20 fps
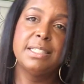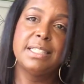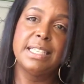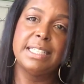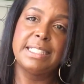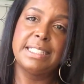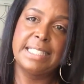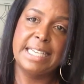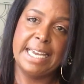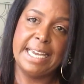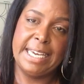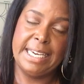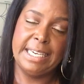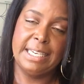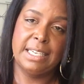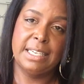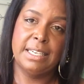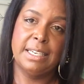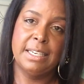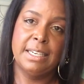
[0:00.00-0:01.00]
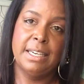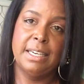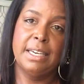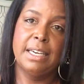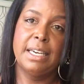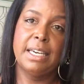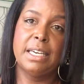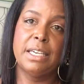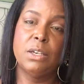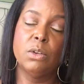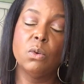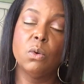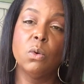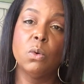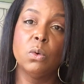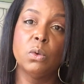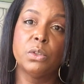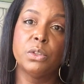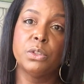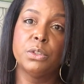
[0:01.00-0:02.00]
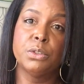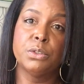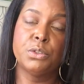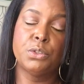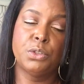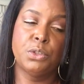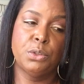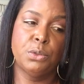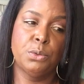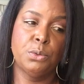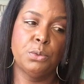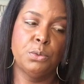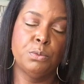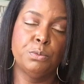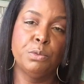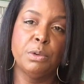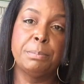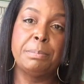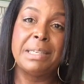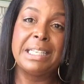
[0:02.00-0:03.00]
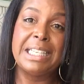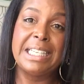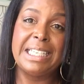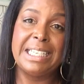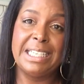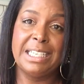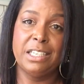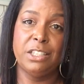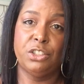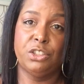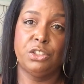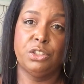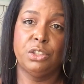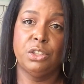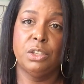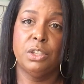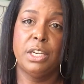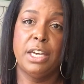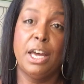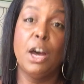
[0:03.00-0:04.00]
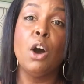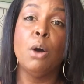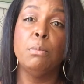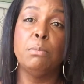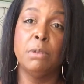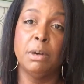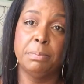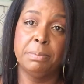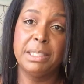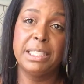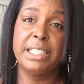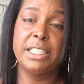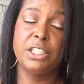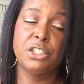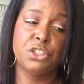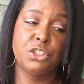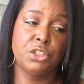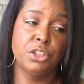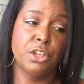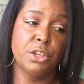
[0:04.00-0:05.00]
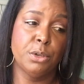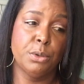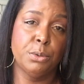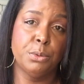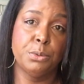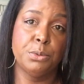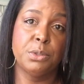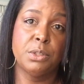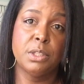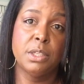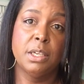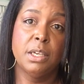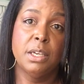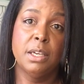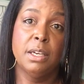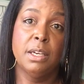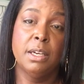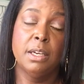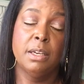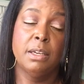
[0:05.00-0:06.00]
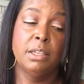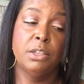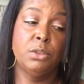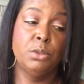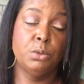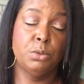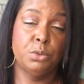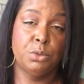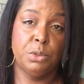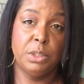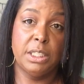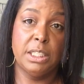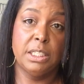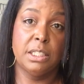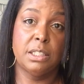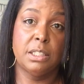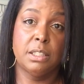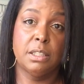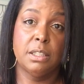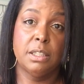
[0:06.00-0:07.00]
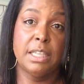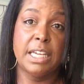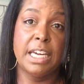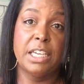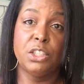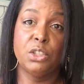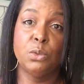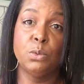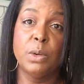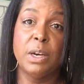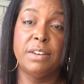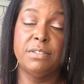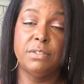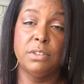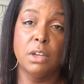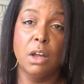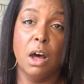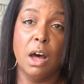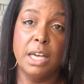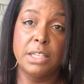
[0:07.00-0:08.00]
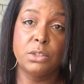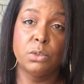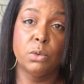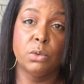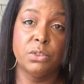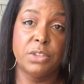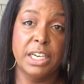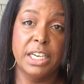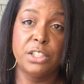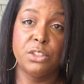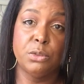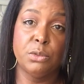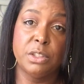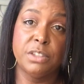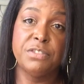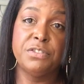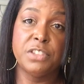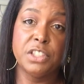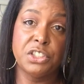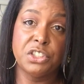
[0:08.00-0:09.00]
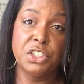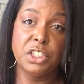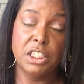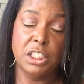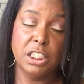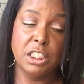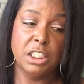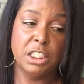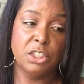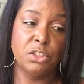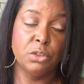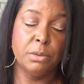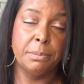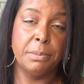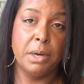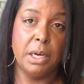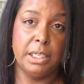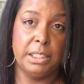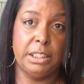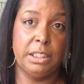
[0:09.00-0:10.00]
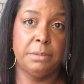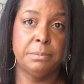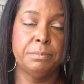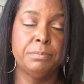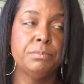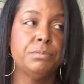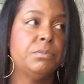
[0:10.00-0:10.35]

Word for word: to take in order to replenish, help replenish those nutrients that you have lost or that you're deficient in in your body.